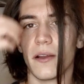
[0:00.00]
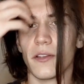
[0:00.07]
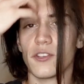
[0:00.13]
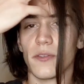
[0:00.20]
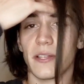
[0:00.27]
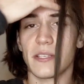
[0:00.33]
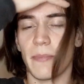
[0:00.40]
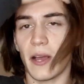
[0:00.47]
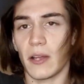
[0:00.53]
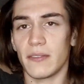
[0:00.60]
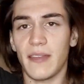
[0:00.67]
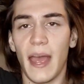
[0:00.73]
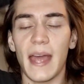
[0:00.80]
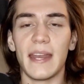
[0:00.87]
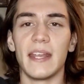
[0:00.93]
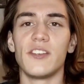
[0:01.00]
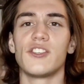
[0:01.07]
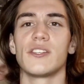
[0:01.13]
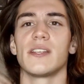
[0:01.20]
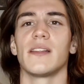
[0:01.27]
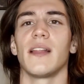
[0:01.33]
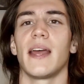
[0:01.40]
And so that's about 10
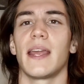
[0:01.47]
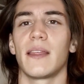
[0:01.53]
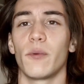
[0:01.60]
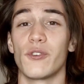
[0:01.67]
inches in length,